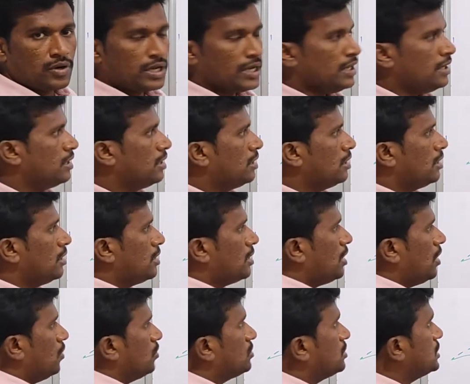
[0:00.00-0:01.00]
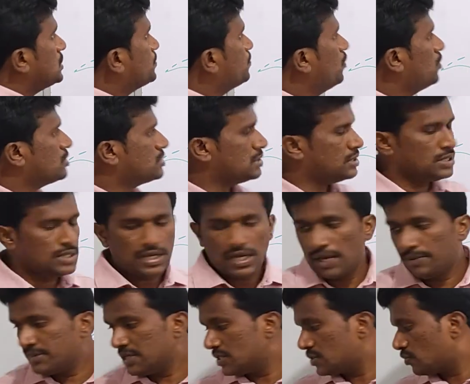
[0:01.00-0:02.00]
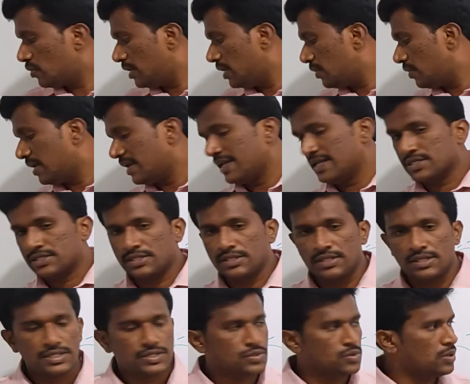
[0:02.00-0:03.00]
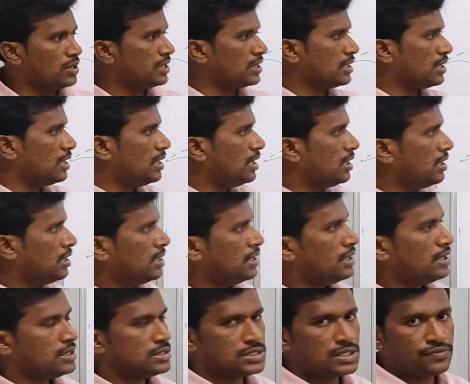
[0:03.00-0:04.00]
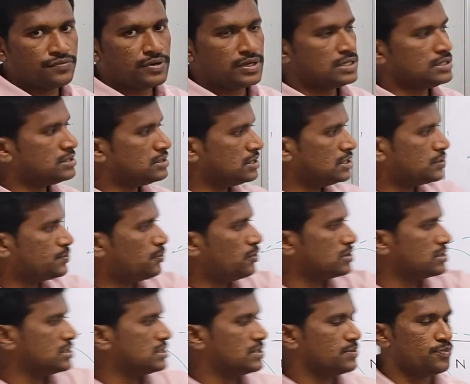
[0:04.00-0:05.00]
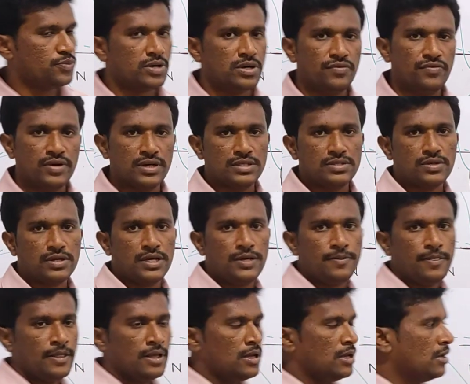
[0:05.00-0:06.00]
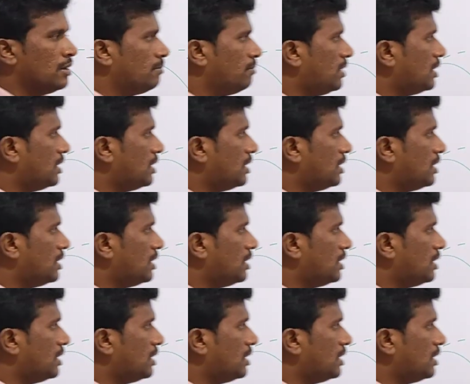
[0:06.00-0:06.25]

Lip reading: Okay, now this portion I am just going to erase. This is not necessary for us, this portion is important for us, okay?